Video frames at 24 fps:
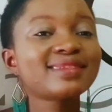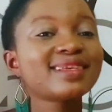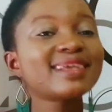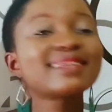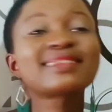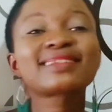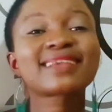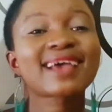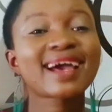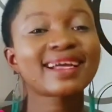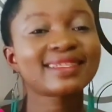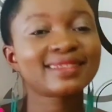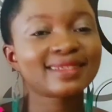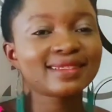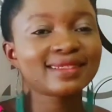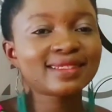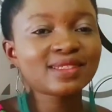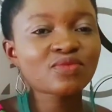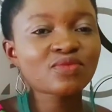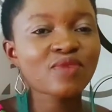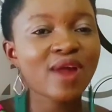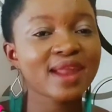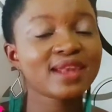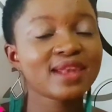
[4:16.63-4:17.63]
just cut it
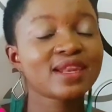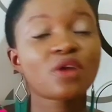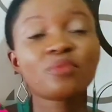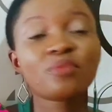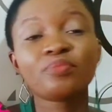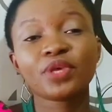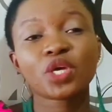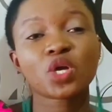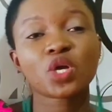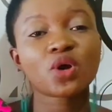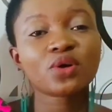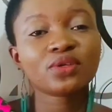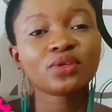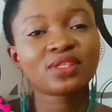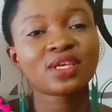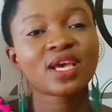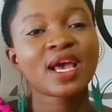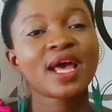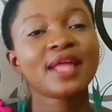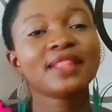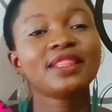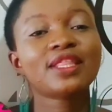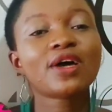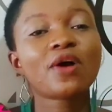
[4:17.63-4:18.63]
right now because
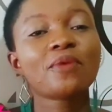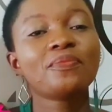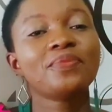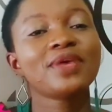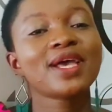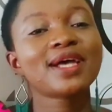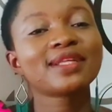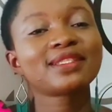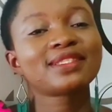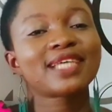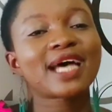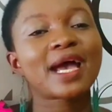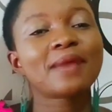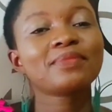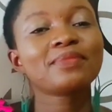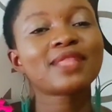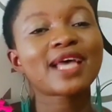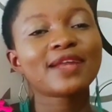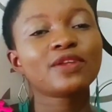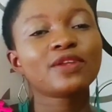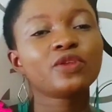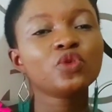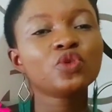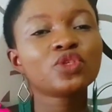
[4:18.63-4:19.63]
there'll be a time
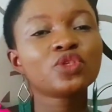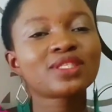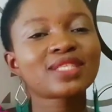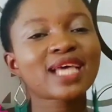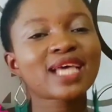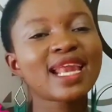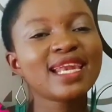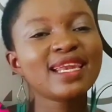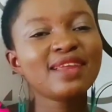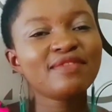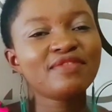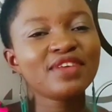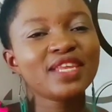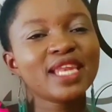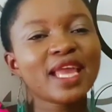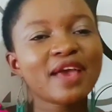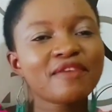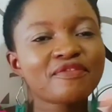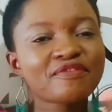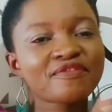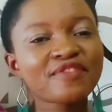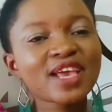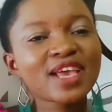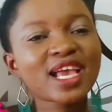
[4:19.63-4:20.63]
that you start living a
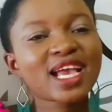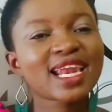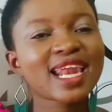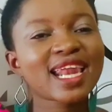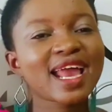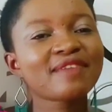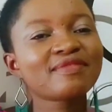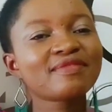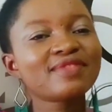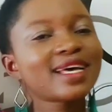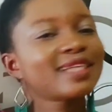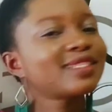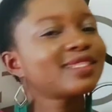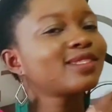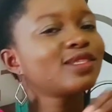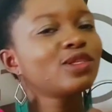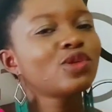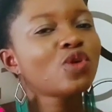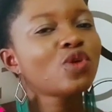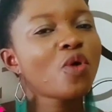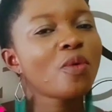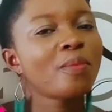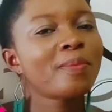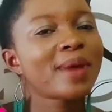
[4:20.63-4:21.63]
fake life that
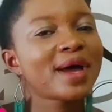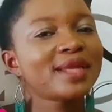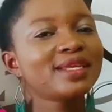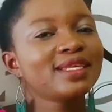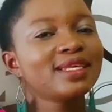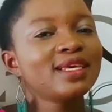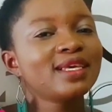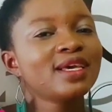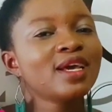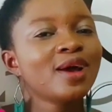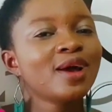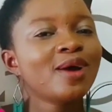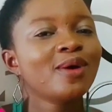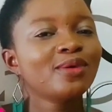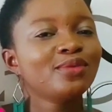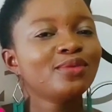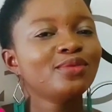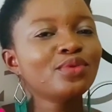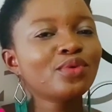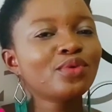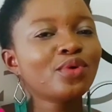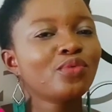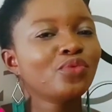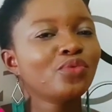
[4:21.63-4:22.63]
nobody,
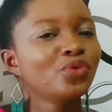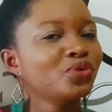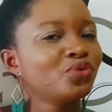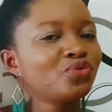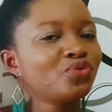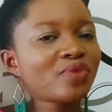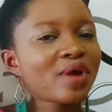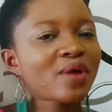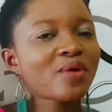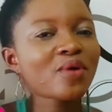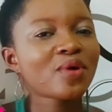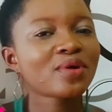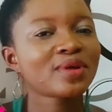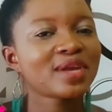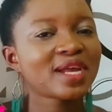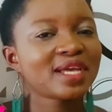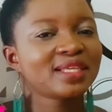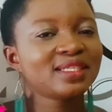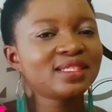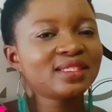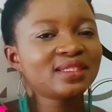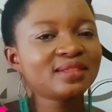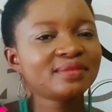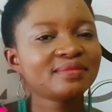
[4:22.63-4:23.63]
you know, would
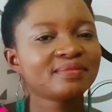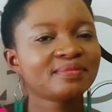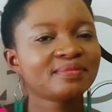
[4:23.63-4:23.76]
recognize.